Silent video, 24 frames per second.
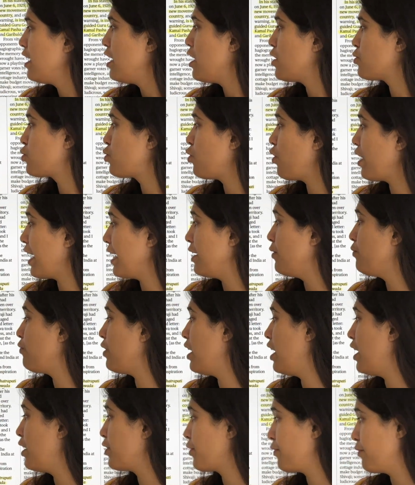So
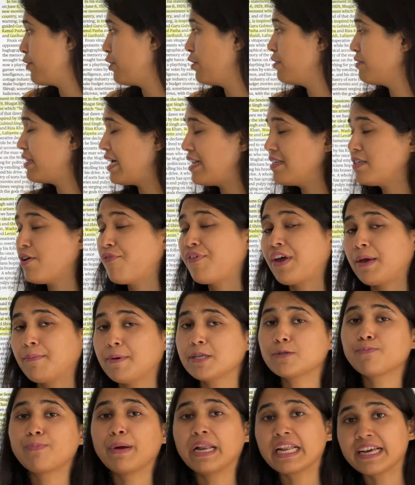there is a
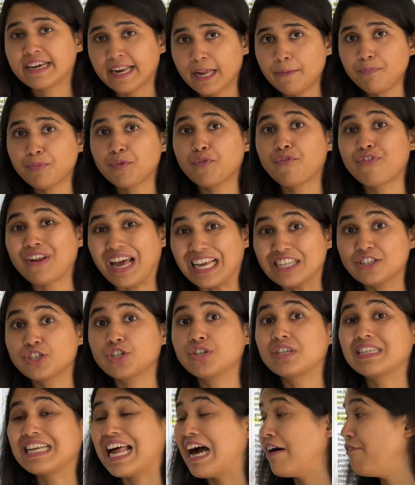famous pilgrim,
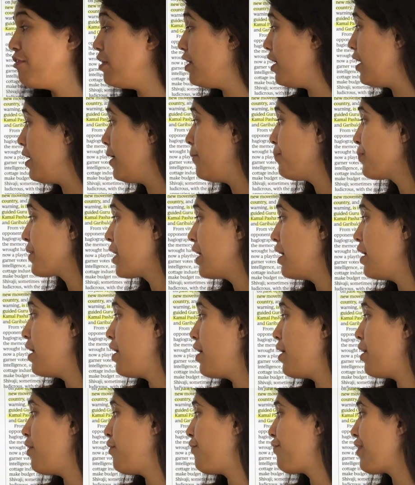French traveler,
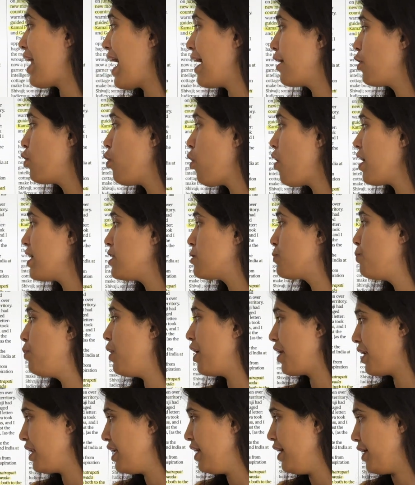Francois
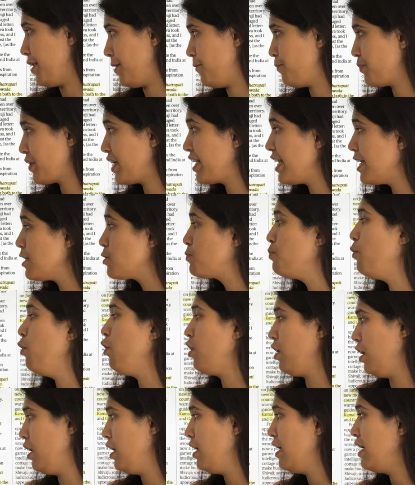Bernier, in his book